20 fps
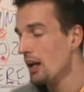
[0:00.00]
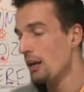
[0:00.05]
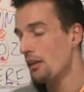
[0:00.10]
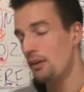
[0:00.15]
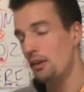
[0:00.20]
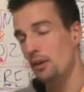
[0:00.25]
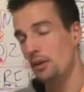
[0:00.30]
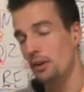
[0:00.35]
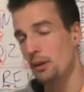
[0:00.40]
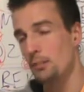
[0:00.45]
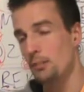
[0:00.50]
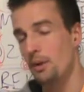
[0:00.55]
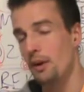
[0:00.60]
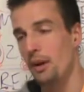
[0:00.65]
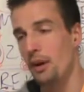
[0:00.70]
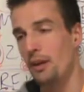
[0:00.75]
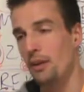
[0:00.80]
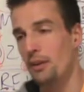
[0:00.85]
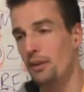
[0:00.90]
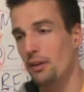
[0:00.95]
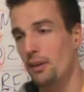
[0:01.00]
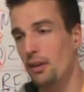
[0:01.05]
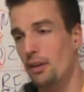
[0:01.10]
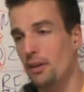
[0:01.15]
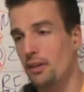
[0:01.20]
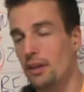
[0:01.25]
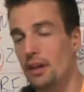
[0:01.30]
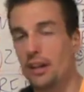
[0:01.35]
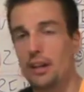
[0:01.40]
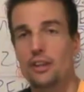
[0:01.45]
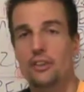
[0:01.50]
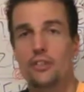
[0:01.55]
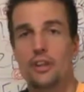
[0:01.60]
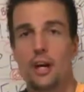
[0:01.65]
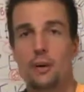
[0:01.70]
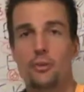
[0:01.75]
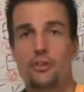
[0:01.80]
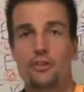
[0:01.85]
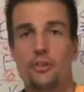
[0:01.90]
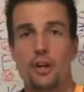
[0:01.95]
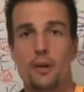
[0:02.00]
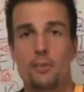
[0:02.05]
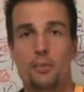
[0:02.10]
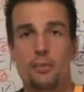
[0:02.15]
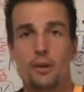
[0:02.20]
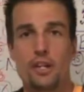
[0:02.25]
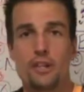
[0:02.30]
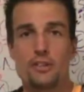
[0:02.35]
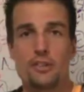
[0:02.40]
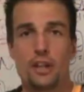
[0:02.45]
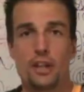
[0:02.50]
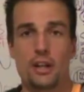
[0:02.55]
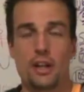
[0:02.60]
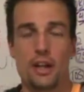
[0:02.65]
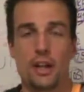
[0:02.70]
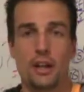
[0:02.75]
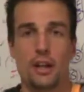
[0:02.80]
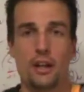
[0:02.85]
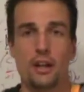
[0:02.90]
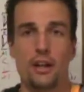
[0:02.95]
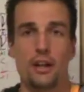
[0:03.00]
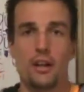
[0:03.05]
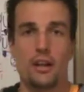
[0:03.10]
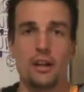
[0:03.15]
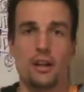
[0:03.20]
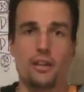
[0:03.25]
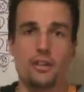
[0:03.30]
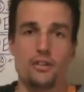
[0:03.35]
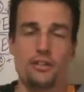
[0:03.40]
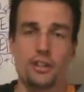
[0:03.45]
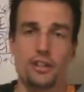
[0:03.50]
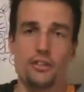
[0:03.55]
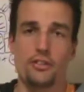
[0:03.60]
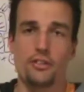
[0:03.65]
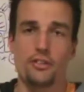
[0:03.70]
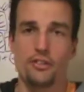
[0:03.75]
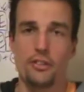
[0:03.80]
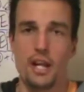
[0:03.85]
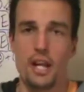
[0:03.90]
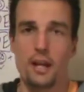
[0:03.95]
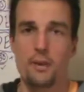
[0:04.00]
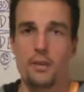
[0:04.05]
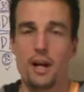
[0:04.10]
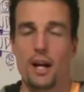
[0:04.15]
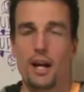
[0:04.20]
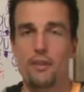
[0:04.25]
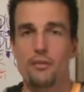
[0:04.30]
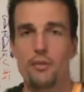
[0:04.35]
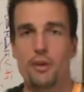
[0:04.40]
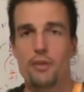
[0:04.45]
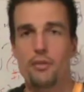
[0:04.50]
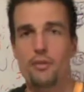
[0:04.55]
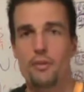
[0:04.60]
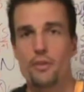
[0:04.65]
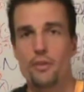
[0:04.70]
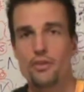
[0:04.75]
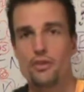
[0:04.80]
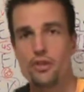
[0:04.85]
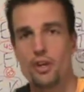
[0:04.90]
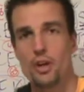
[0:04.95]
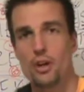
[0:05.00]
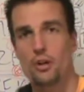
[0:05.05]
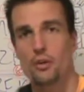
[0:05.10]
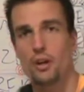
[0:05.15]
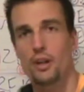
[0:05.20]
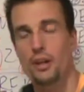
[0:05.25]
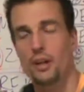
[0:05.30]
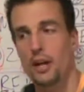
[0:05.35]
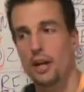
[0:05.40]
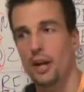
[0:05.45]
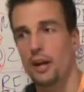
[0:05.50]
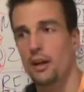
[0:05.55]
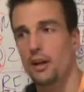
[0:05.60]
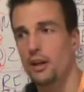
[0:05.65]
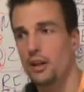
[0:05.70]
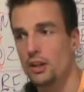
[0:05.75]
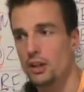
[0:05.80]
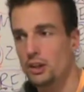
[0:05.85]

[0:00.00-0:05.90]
uh, the only problem, the only thing is, I would start preaching uh, in Jesus' name halfway through the show, and uh,